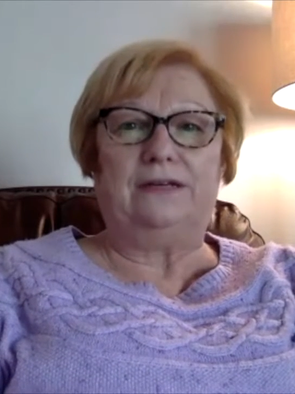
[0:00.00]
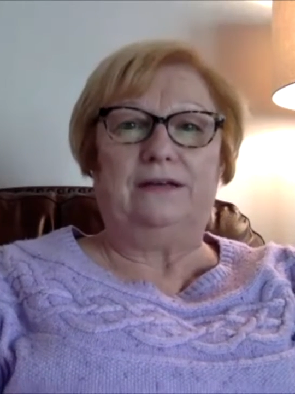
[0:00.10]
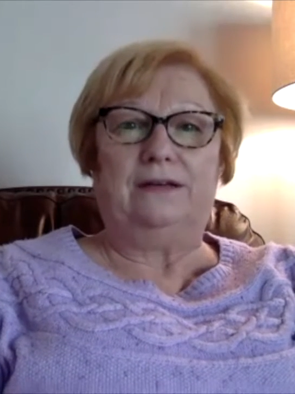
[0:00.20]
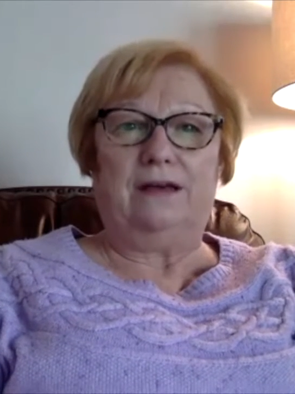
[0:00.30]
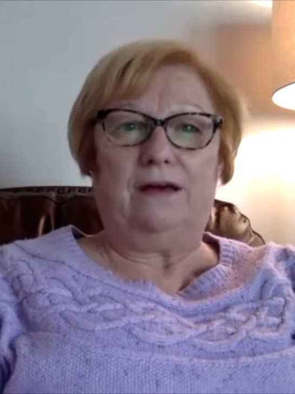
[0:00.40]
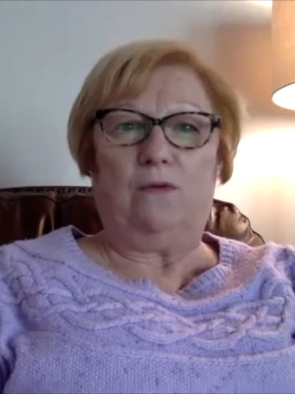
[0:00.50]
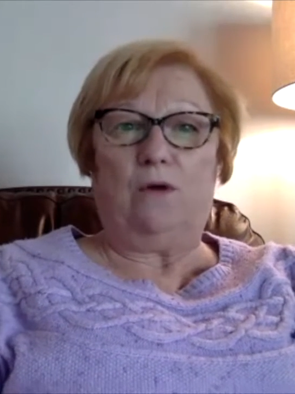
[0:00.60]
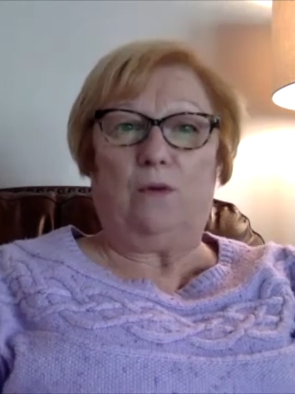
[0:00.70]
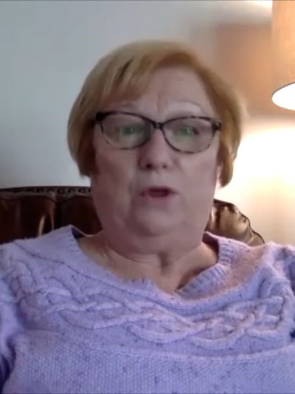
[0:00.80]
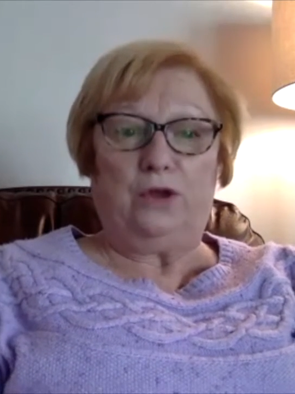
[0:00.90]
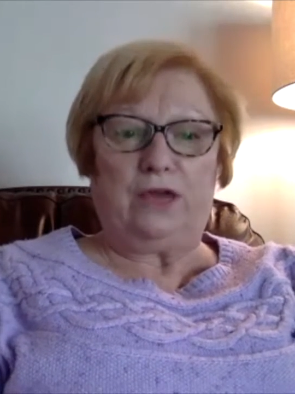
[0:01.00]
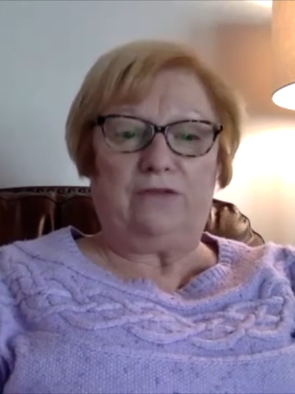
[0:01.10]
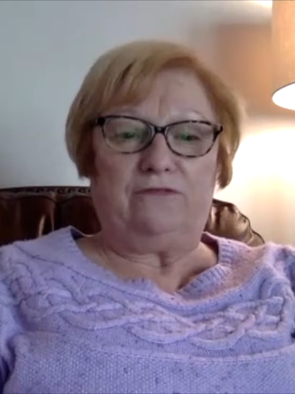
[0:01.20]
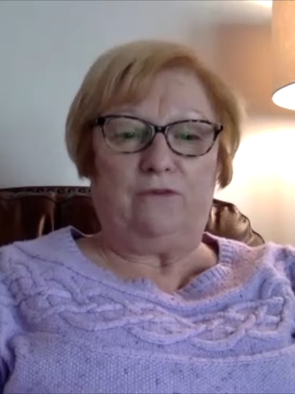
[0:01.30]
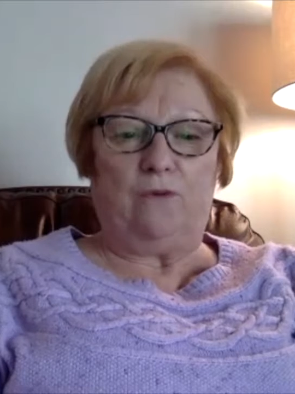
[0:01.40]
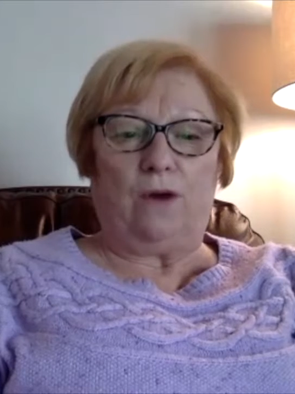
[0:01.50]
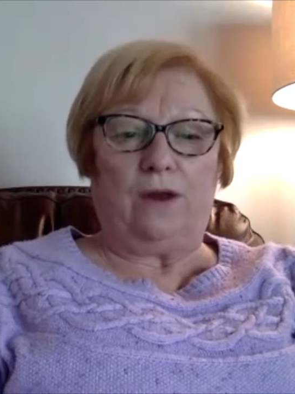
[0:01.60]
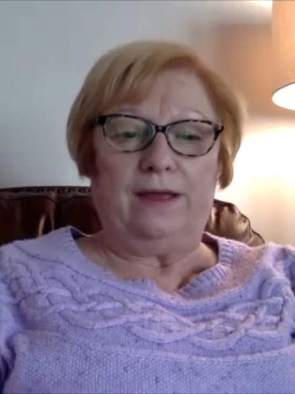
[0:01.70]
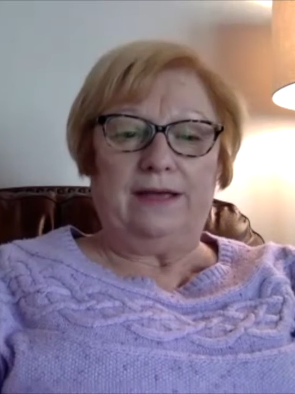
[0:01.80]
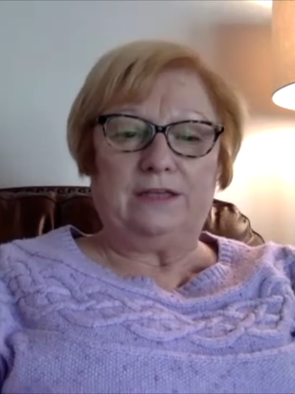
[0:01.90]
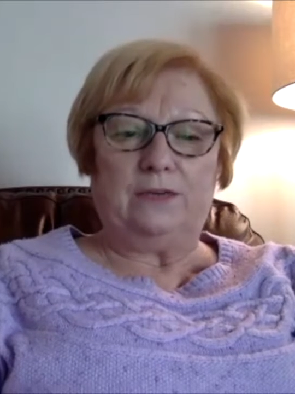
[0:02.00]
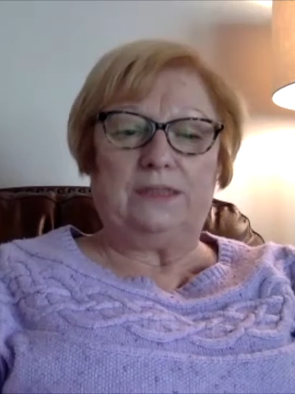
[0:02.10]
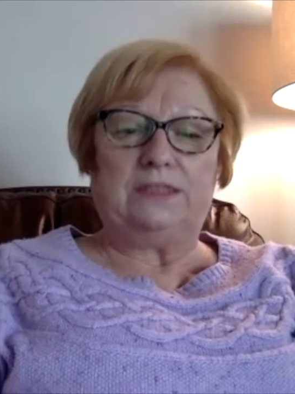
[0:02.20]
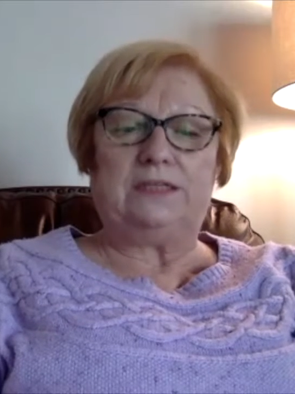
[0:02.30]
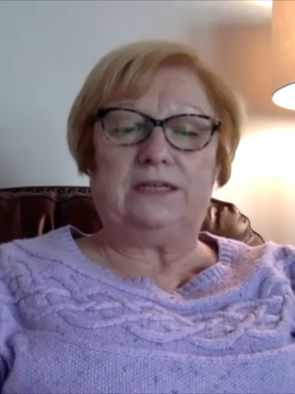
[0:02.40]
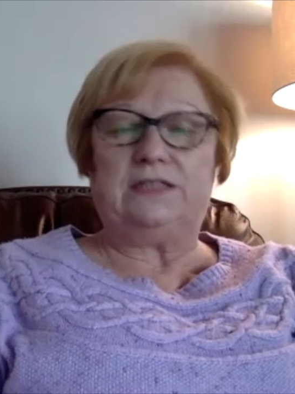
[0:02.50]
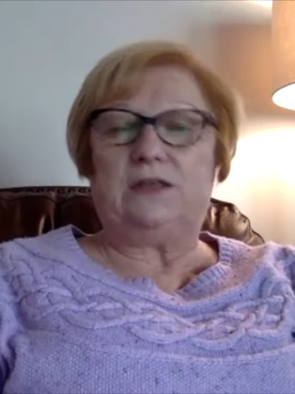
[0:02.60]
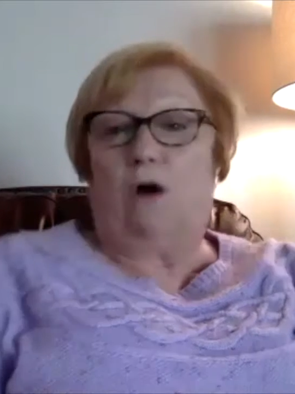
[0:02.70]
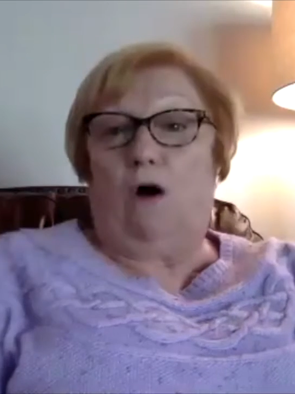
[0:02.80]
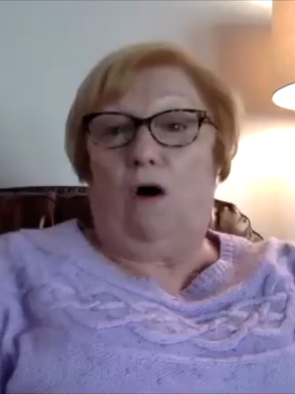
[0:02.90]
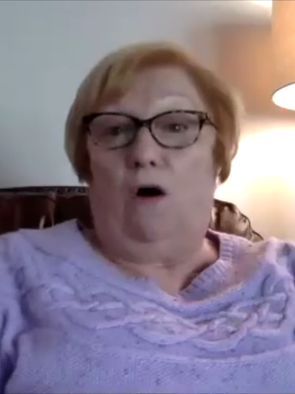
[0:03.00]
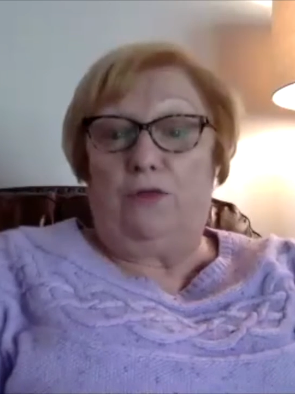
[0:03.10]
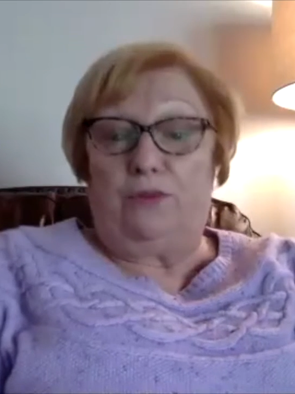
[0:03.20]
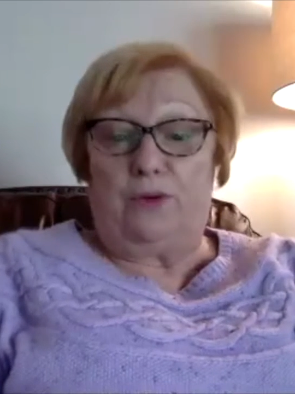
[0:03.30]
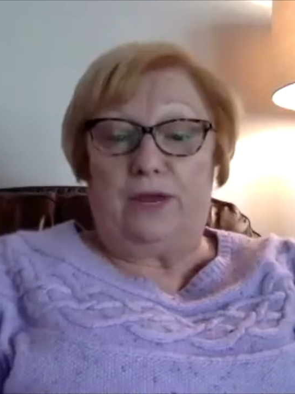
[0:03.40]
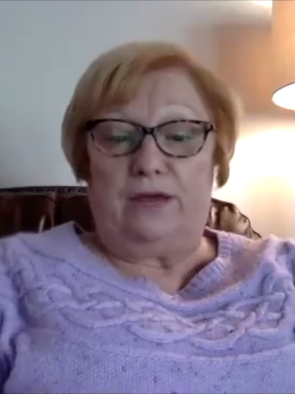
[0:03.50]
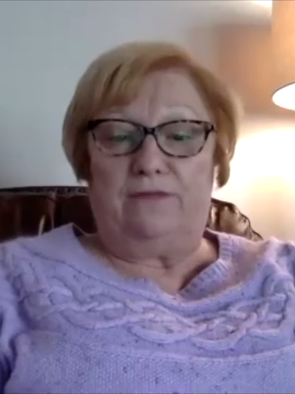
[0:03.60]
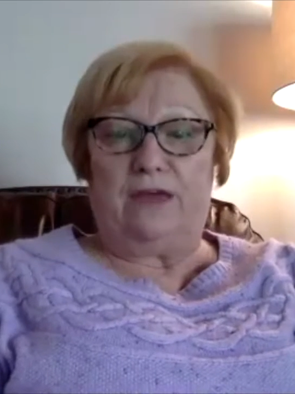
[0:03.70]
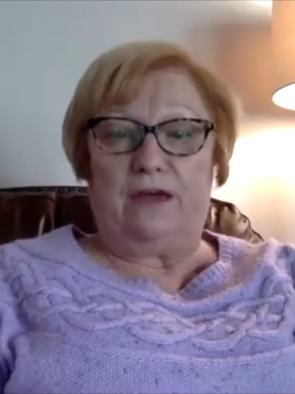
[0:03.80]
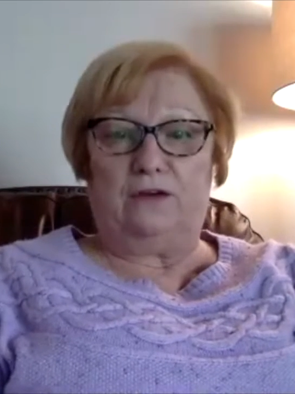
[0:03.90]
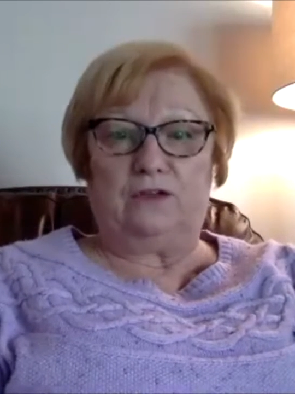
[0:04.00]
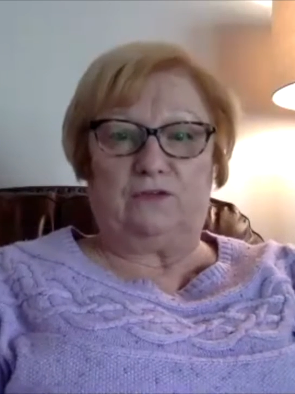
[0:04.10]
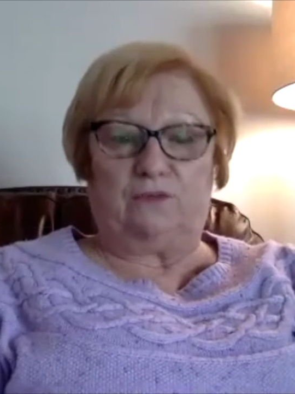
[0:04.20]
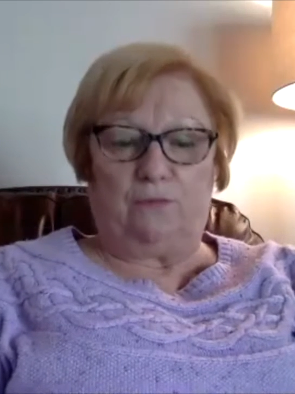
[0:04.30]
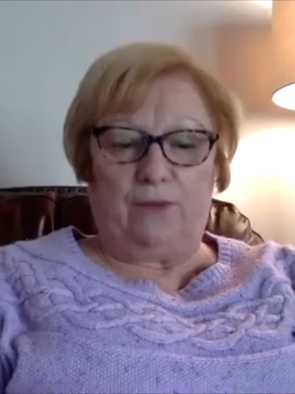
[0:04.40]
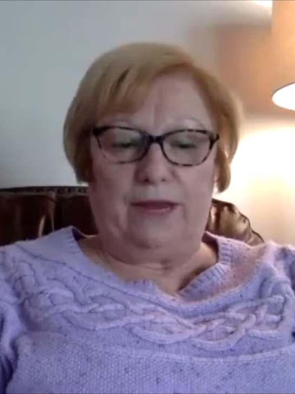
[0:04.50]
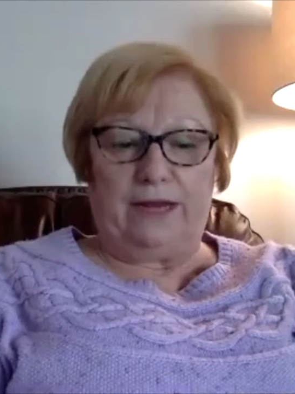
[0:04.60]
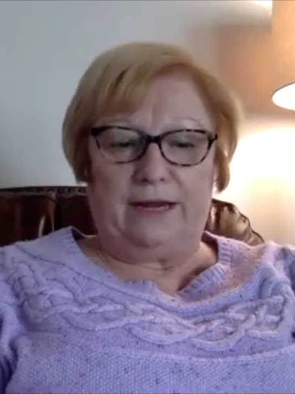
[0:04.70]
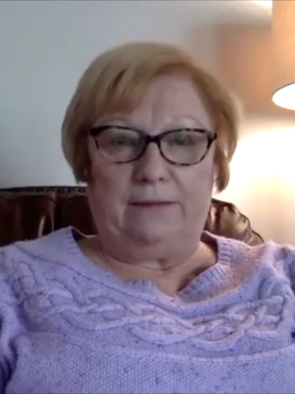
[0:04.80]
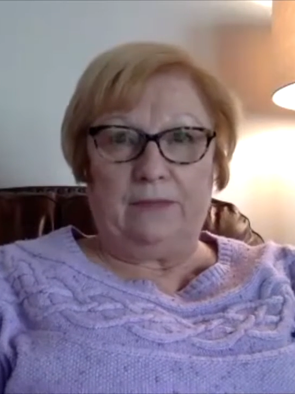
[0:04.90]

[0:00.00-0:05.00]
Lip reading: what we're looking for. So it's all three of those for reading.